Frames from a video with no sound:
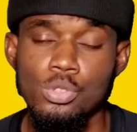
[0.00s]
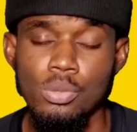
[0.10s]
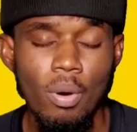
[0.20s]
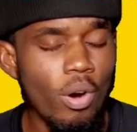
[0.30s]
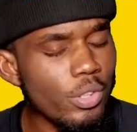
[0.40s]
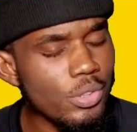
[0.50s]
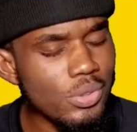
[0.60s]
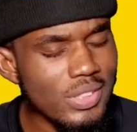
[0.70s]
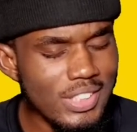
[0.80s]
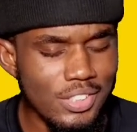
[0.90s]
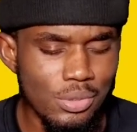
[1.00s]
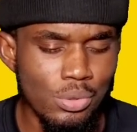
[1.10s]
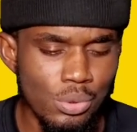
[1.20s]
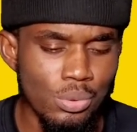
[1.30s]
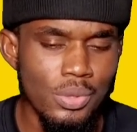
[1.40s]
YouTube? All you need
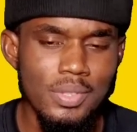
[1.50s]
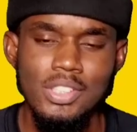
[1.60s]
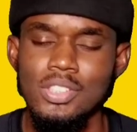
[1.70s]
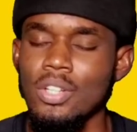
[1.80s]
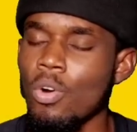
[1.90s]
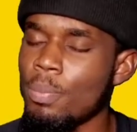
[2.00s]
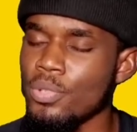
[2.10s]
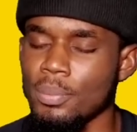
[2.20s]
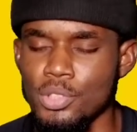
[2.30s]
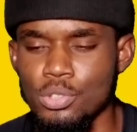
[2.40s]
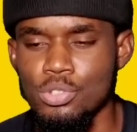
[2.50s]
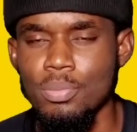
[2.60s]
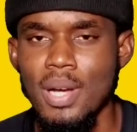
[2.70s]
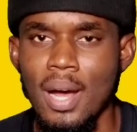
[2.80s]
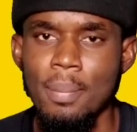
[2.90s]
to do is to open up the
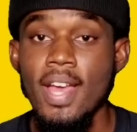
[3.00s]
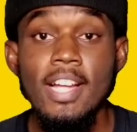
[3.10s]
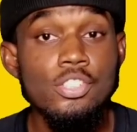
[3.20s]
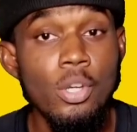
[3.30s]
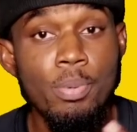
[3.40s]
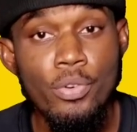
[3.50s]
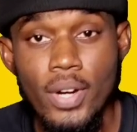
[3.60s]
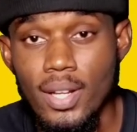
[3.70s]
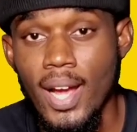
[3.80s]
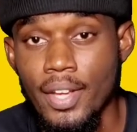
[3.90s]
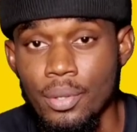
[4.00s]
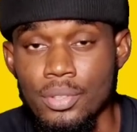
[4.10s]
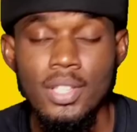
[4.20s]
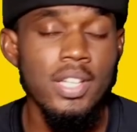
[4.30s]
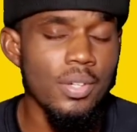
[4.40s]
YouTube app, head to your profile
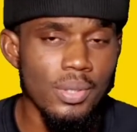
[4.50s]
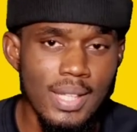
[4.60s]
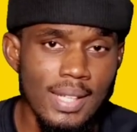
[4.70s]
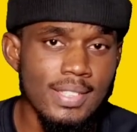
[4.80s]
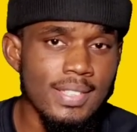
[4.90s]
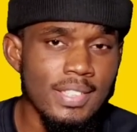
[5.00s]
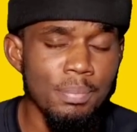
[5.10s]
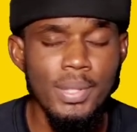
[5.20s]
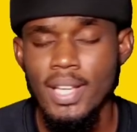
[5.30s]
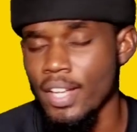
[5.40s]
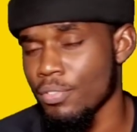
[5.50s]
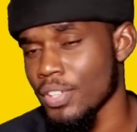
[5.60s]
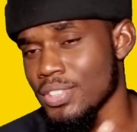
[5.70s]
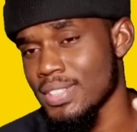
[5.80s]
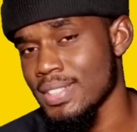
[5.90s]
icon, click on that, simply head
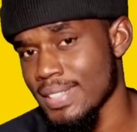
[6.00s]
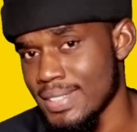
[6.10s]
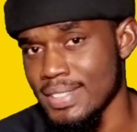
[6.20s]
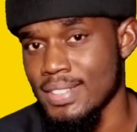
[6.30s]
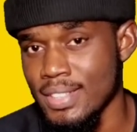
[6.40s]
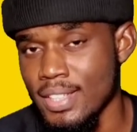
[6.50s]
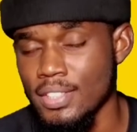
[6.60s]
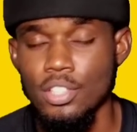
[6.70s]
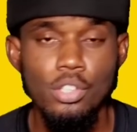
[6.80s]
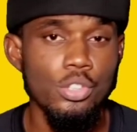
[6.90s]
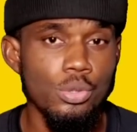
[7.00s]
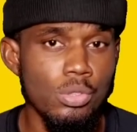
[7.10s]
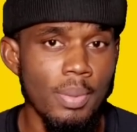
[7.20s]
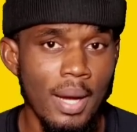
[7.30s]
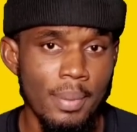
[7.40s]
over to settings, still on
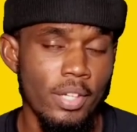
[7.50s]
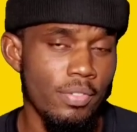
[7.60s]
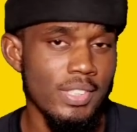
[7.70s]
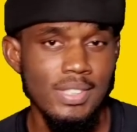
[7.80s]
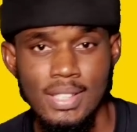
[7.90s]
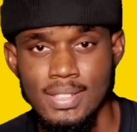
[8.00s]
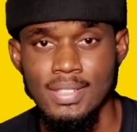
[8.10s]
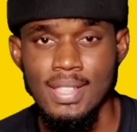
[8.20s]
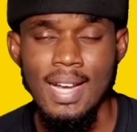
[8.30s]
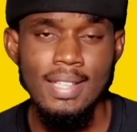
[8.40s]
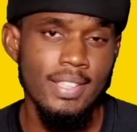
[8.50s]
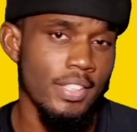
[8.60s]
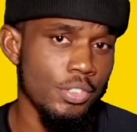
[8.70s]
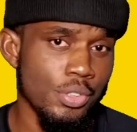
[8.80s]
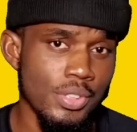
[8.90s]
the YouTube app, head over to settings and
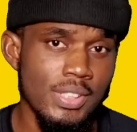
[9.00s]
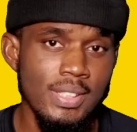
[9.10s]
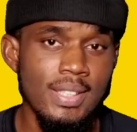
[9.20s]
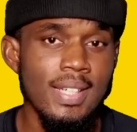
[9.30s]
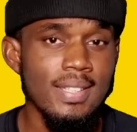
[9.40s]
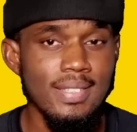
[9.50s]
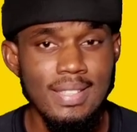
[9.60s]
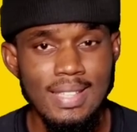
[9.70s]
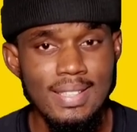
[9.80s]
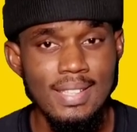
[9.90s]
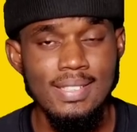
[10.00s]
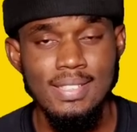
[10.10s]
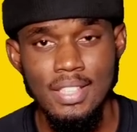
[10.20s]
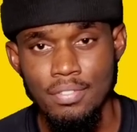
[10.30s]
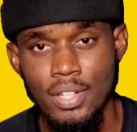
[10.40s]
then you should see the data
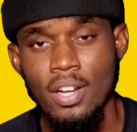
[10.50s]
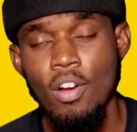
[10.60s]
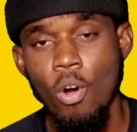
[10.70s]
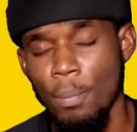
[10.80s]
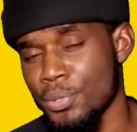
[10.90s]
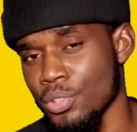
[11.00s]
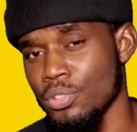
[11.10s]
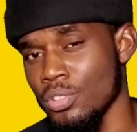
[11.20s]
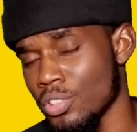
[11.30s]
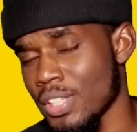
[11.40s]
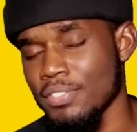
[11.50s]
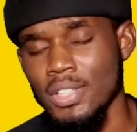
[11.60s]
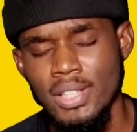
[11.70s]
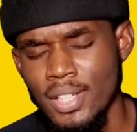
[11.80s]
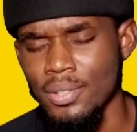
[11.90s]
saver option. You just have
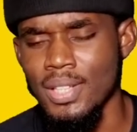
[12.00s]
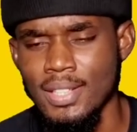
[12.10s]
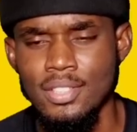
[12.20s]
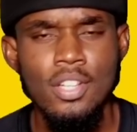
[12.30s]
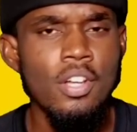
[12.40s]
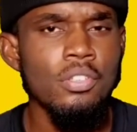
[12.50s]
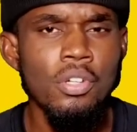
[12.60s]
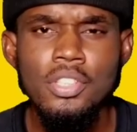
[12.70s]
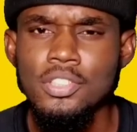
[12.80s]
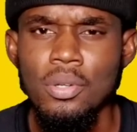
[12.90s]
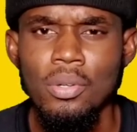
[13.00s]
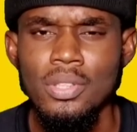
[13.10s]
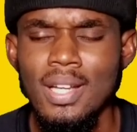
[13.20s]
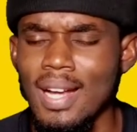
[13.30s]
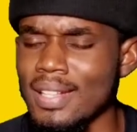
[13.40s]
to click on that, turn it
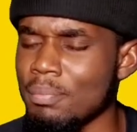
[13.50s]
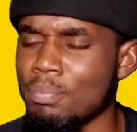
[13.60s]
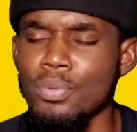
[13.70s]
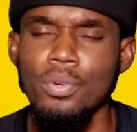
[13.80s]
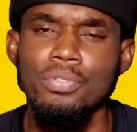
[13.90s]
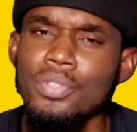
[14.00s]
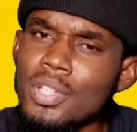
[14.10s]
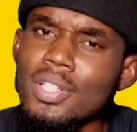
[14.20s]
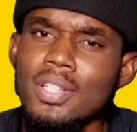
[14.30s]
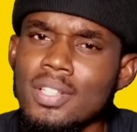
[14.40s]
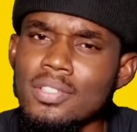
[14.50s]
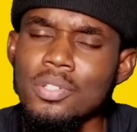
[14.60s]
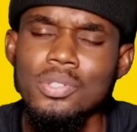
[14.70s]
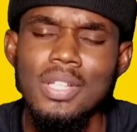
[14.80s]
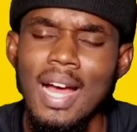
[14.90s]
on and bro,
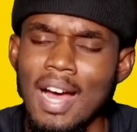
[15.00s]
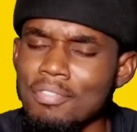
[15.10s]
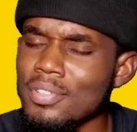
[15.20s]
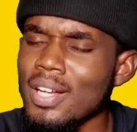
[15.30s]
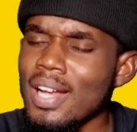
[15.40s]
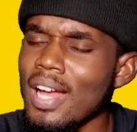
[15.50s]
you're going to have